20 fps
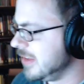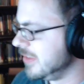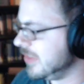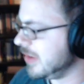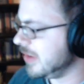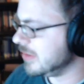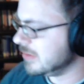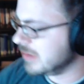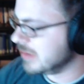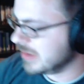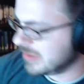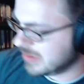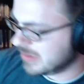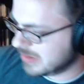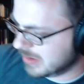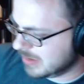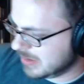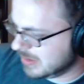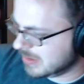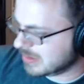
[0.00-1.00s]
So
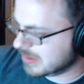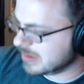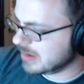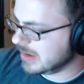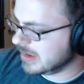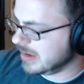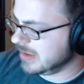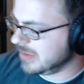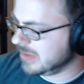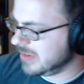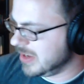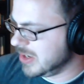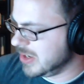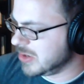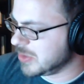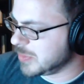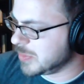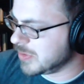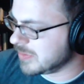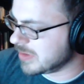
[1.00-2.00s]
let's
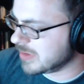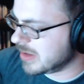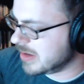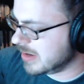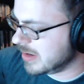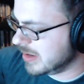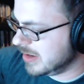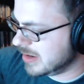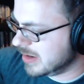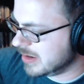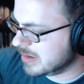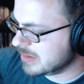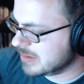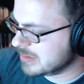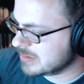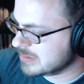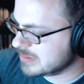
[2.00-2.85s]
continue to move along here.